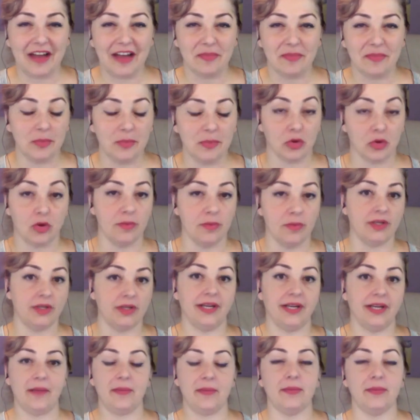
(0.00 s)
people, or 1.5
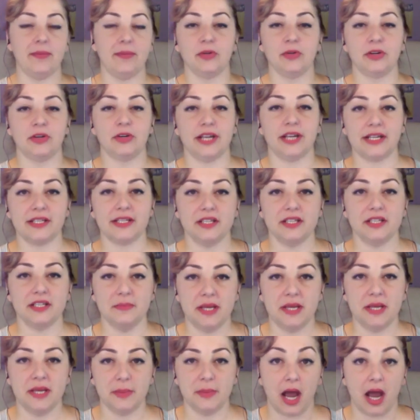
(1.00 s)
million people are connected to me,
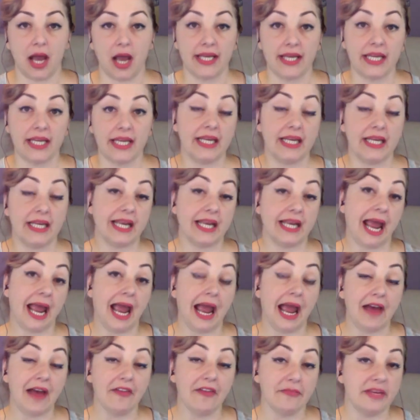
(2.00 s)
but I can't
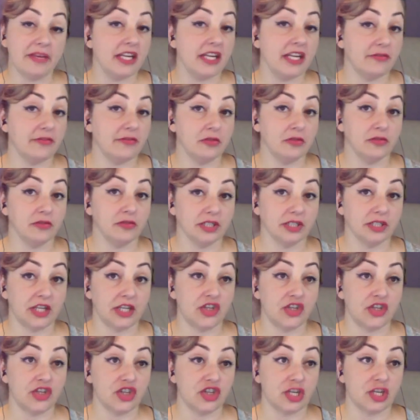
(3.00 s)
have meaningful
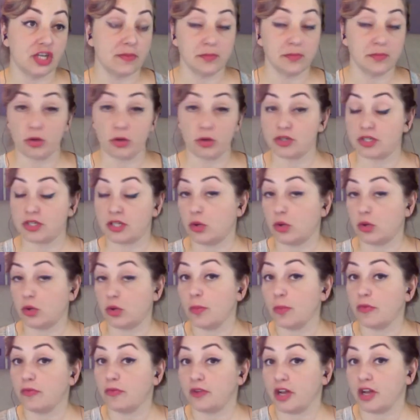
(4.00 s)
relationships personally or
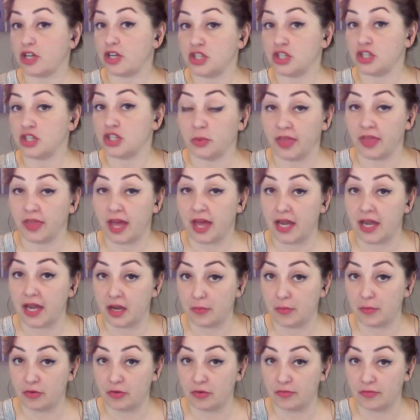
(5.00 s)
professionally with that number
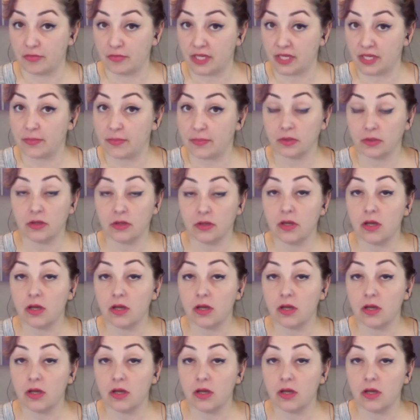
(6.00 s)
of people.